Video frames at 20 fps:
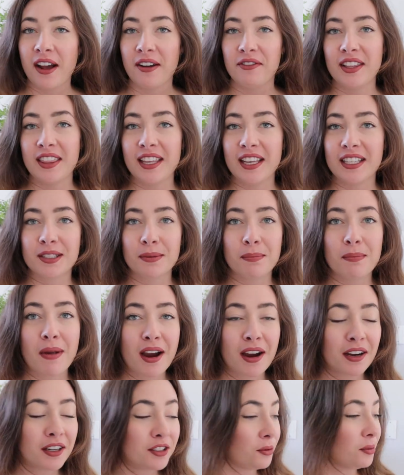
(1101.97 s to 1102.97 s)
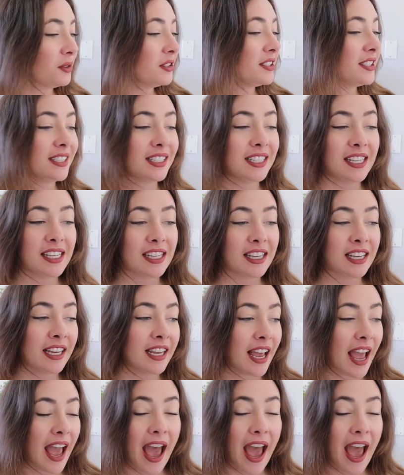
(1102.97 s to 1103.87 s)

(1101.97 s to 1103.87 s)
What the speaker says: everything's marked, we'll see